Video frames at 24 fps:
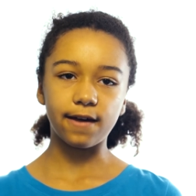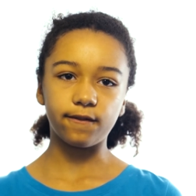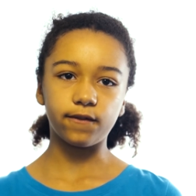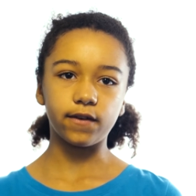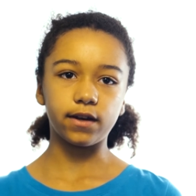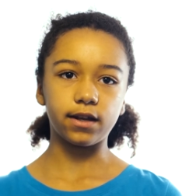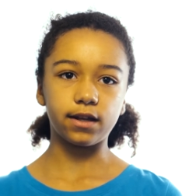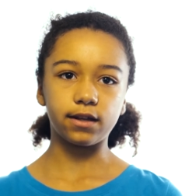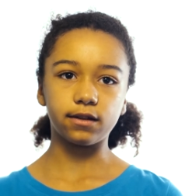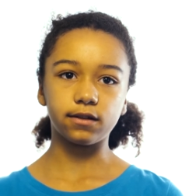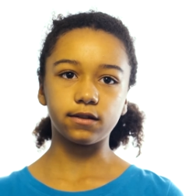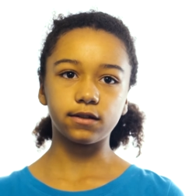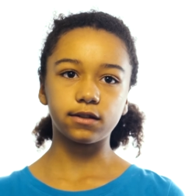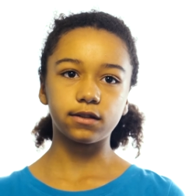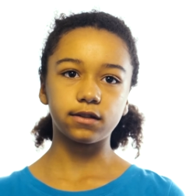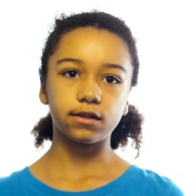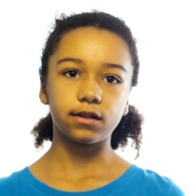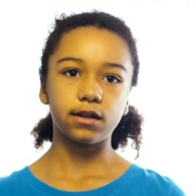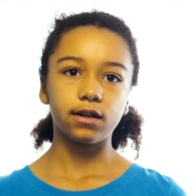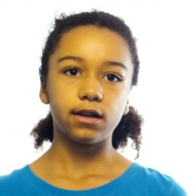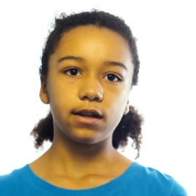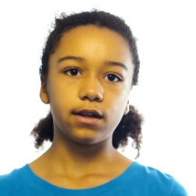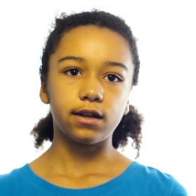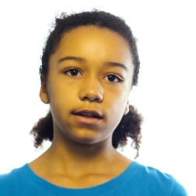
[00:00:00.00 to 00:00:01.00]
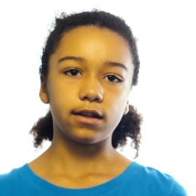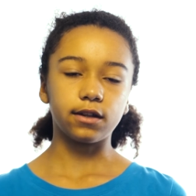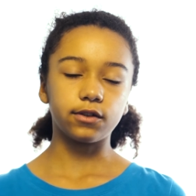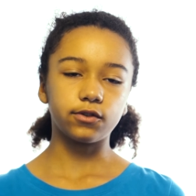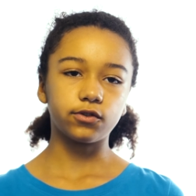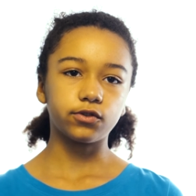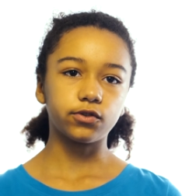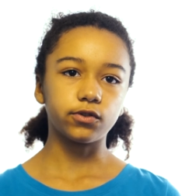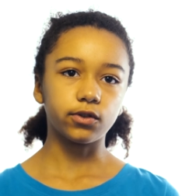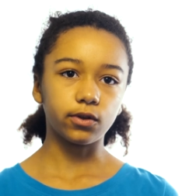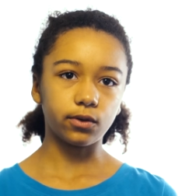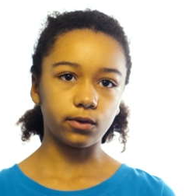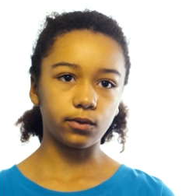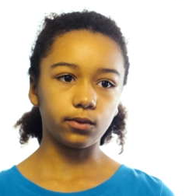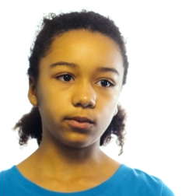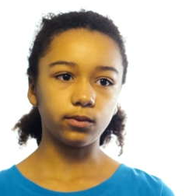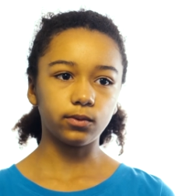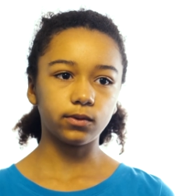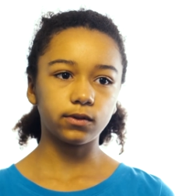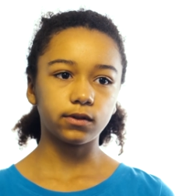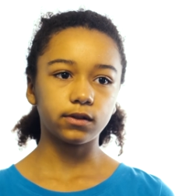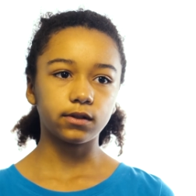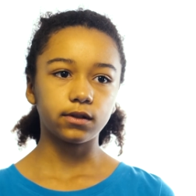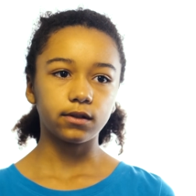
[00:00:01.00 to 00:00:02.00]
evidence that
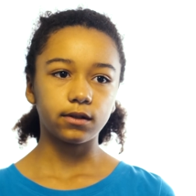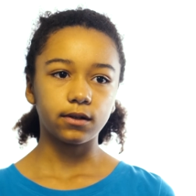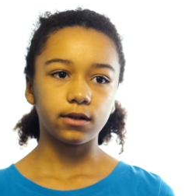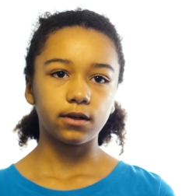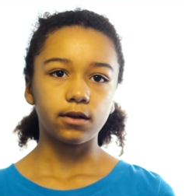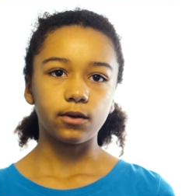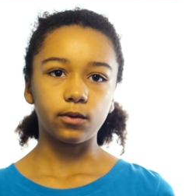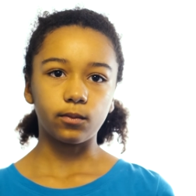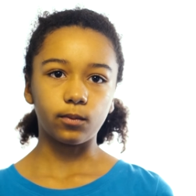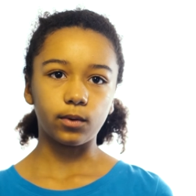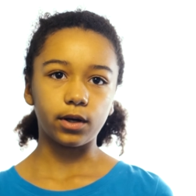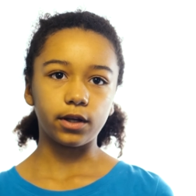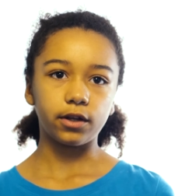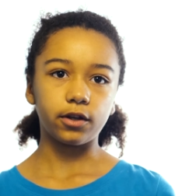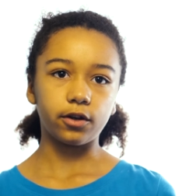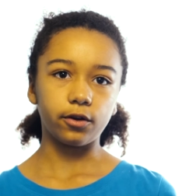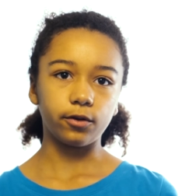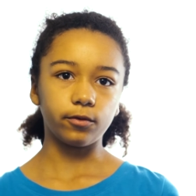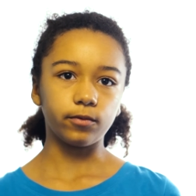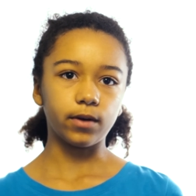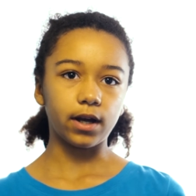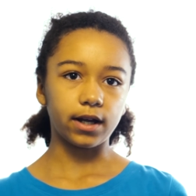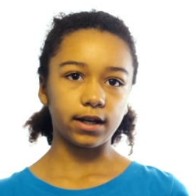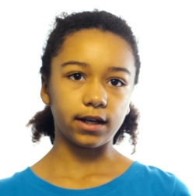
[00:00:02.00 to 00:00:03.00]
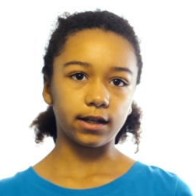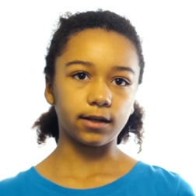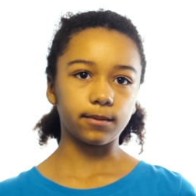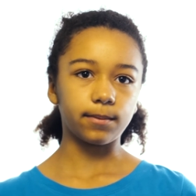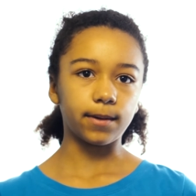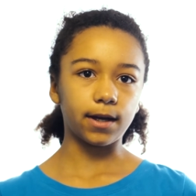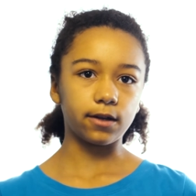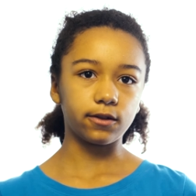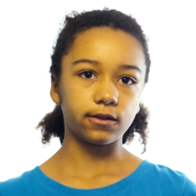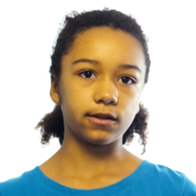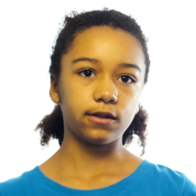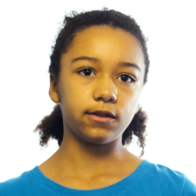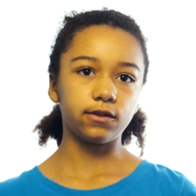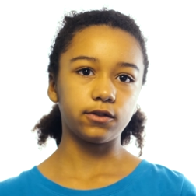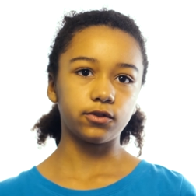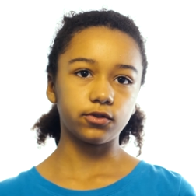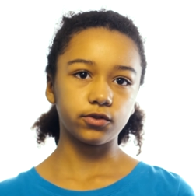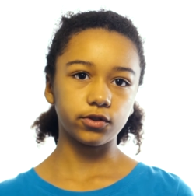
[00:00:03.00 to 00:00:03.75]
shows what you're writing about is